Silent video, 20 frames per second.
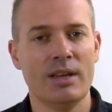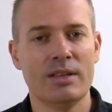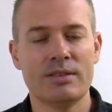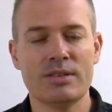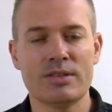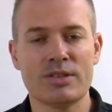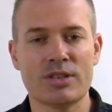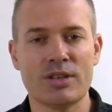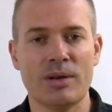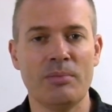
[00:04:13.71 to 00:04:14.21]

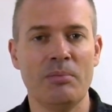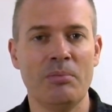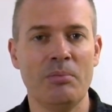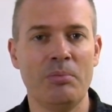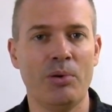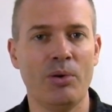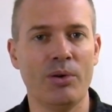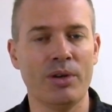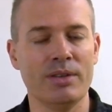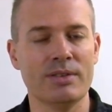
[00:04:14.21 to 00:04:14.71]
to some
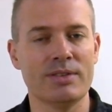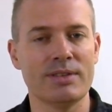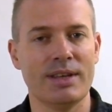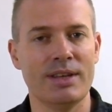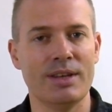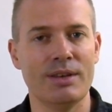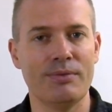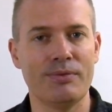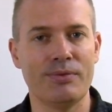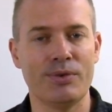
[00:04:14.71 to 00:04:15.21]
point
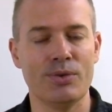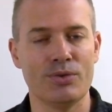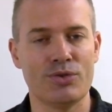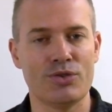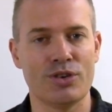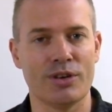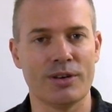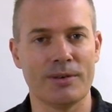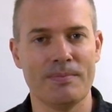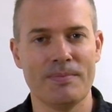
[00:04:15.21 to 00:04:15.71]
in the
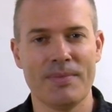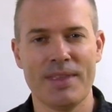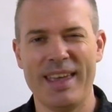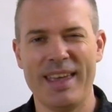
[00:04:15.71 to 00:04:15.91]
future.